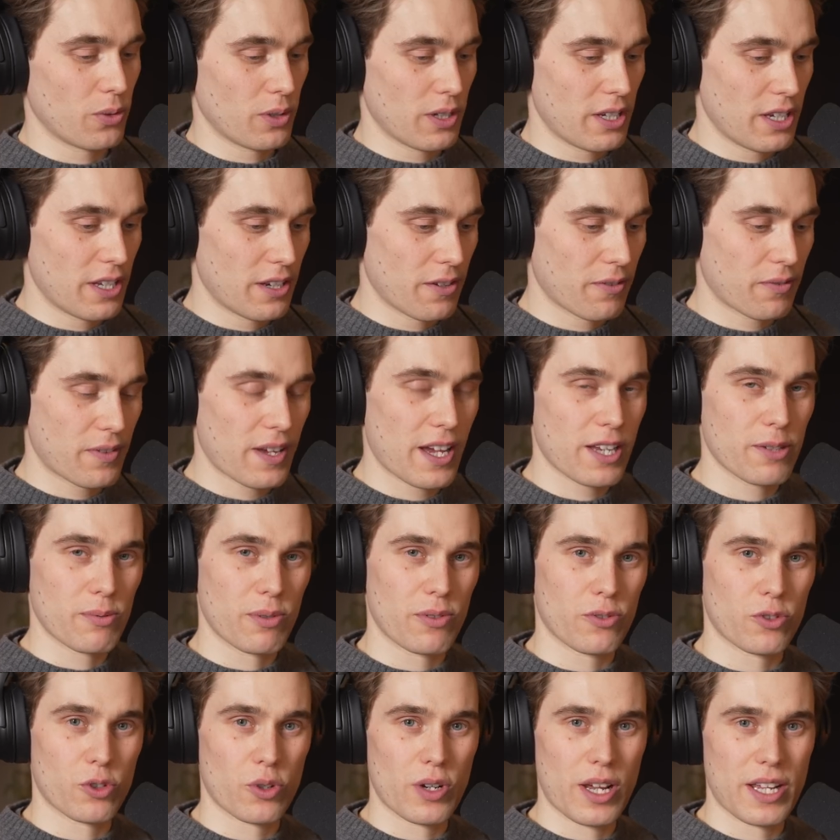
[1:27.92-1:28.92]
In effect,
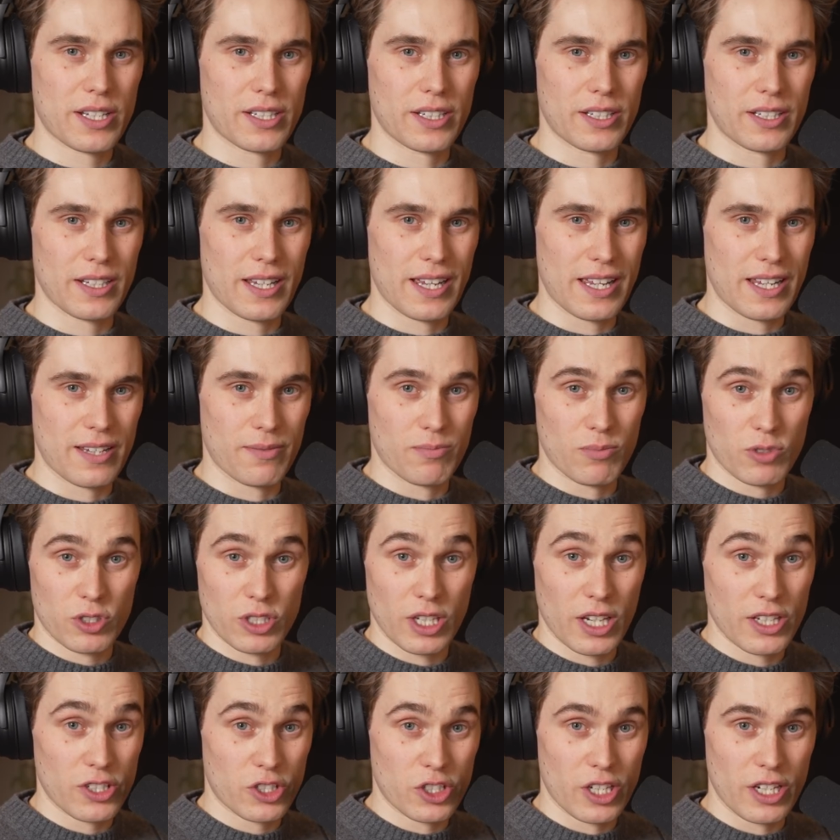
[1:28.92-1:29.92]
we've created a
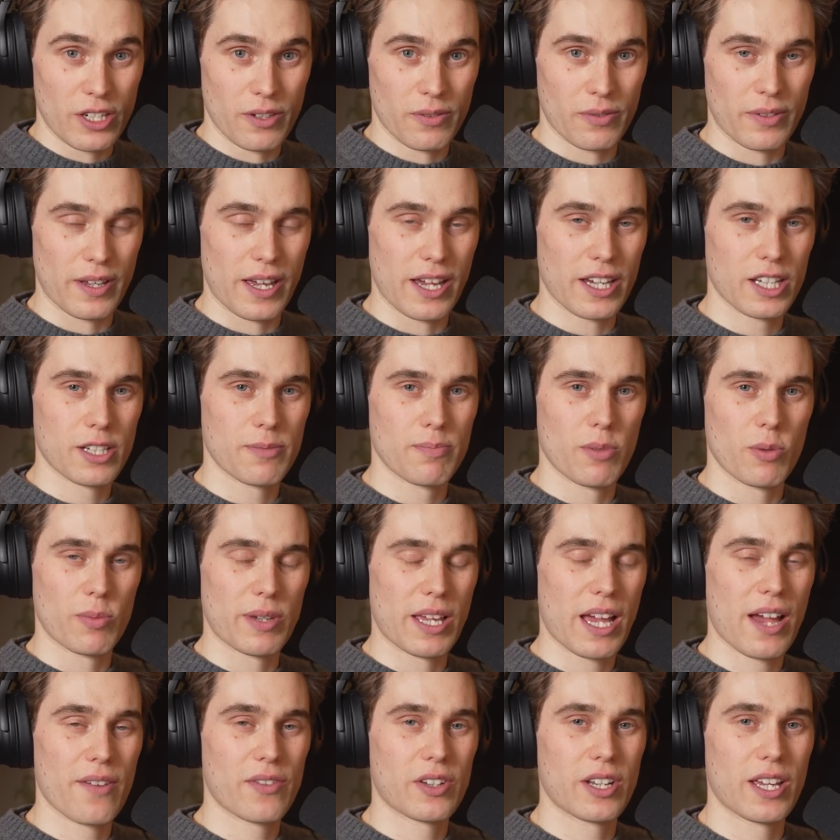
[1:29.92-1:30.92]
sidechain effect, but we
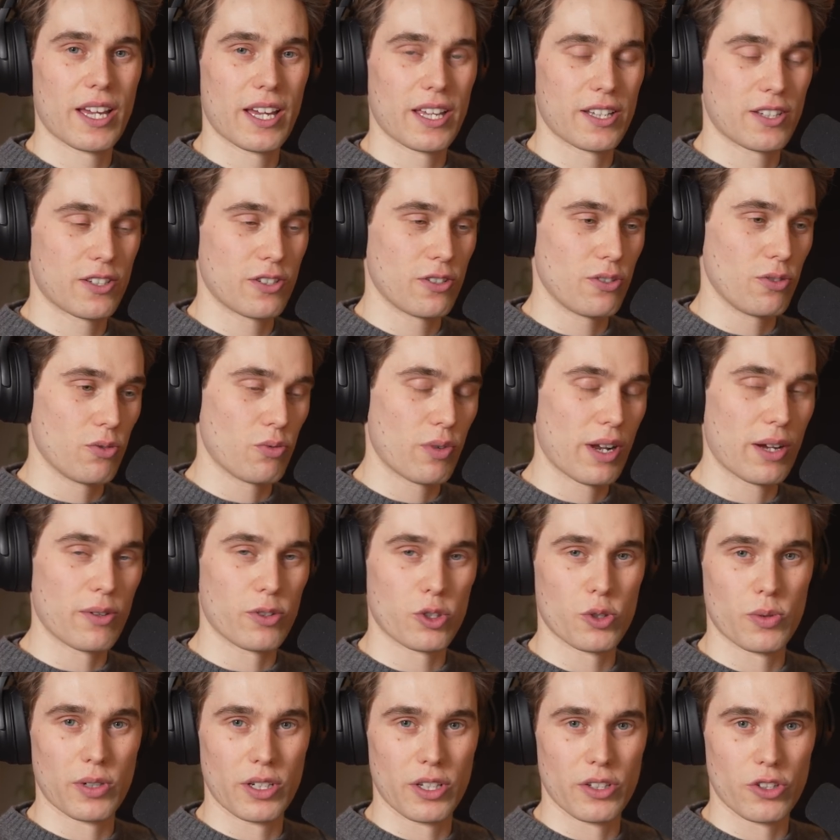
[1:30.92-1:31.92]
haven't had to route
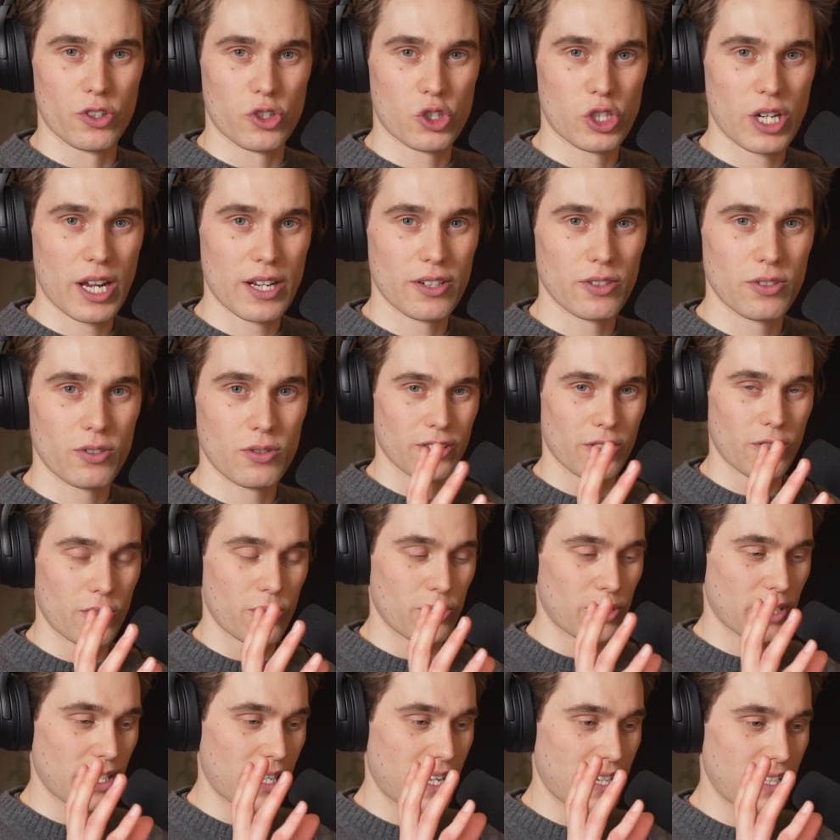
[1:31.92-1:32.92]
to another channel,
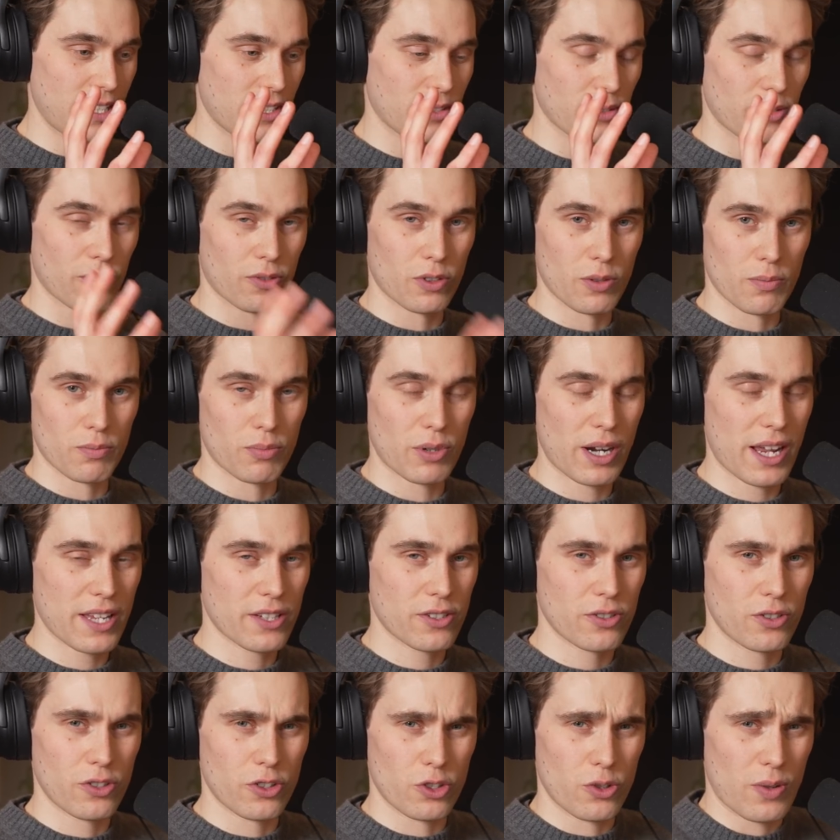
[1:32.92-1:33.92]
load any sort of
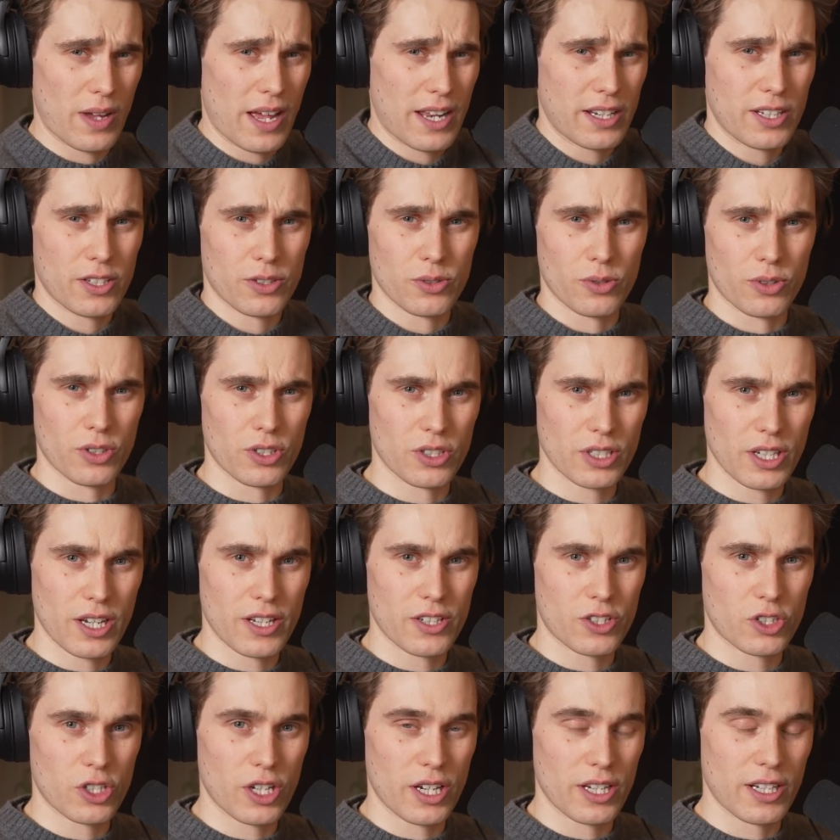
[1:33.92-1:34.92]
compressor, do any sort of
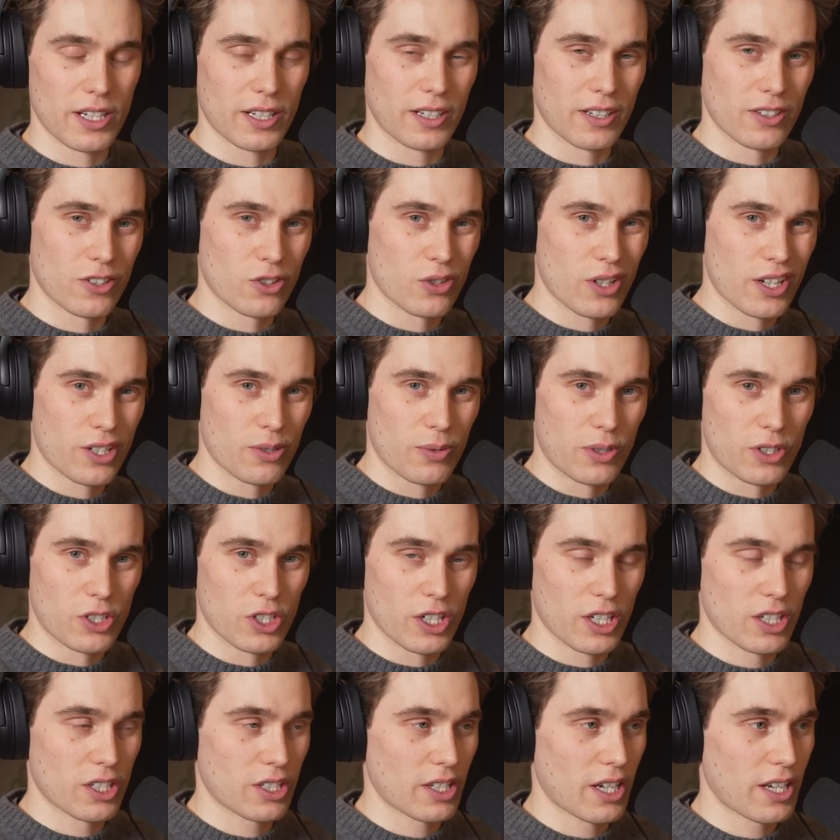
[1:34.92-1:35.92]
sidechaining, and try to
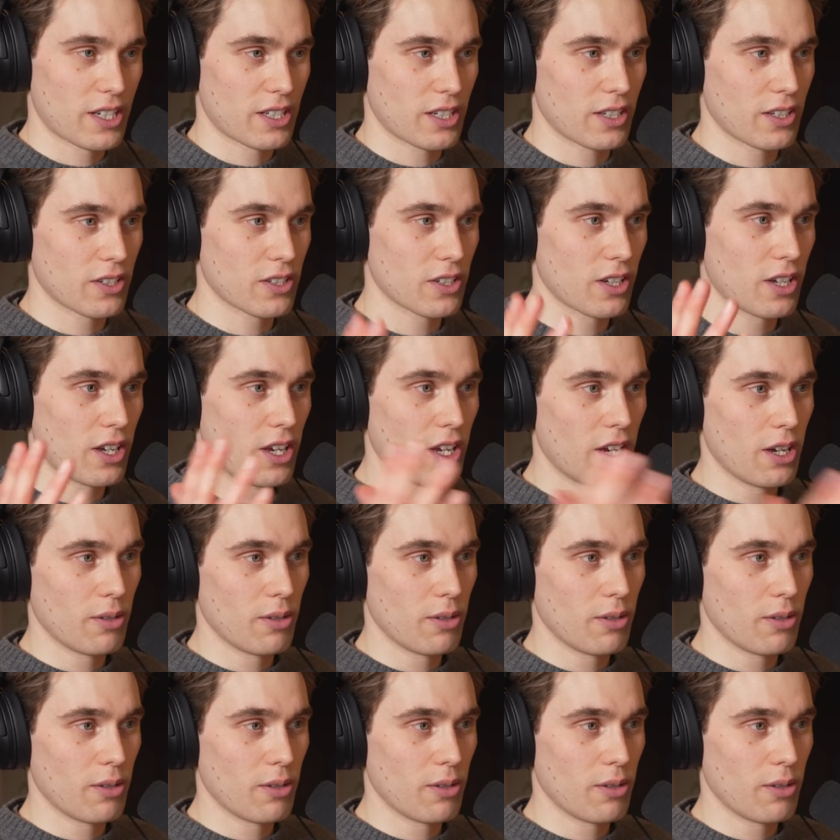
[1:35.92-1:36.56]
adjust settings.